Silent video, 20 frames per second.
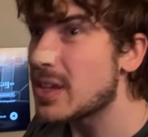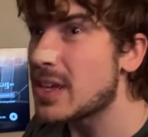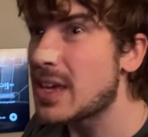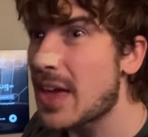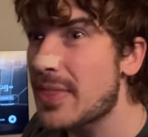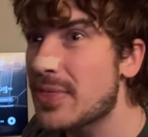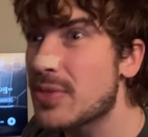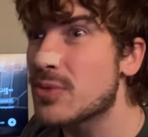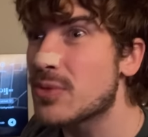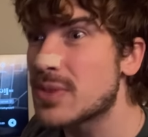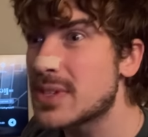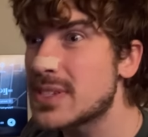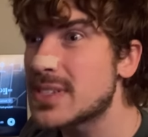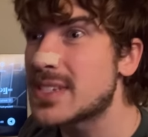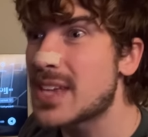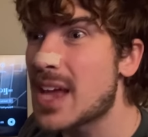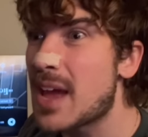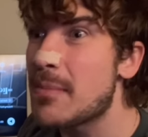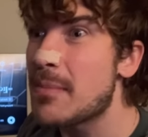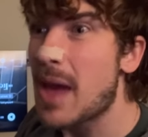get through these
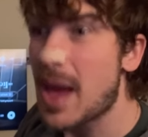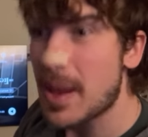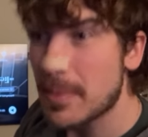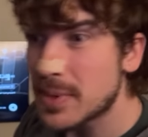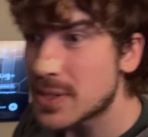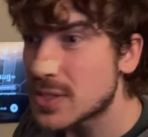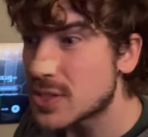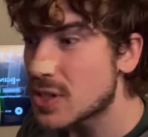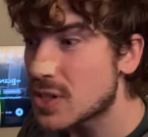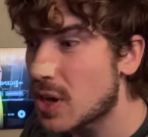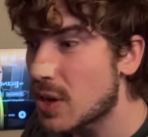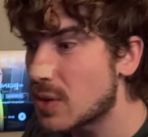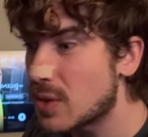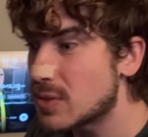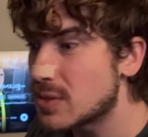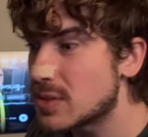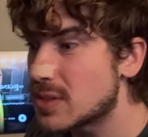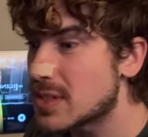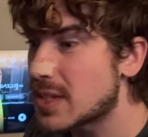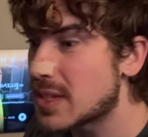damn episodes.